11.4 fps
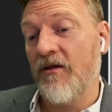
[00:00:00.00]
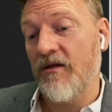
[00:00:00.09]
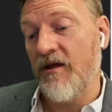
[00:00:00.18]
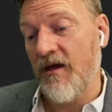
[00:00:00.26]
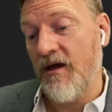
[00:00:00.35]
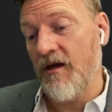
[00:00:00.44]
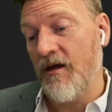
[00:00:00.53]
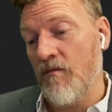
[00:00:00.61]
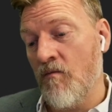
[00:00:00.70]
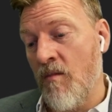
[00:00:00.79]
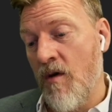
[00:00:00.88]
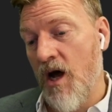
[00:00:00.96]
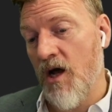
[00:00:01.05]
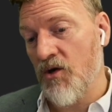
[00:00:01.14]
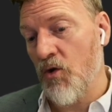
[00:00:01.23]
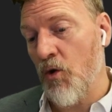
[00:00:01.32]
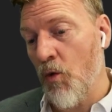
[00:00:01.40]
the
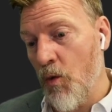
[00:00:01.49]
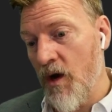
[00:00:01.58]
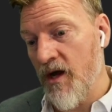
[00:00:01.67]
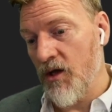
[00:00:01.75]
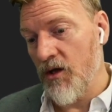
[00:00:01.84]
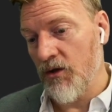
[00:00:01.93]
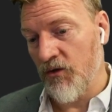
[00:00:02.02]
model will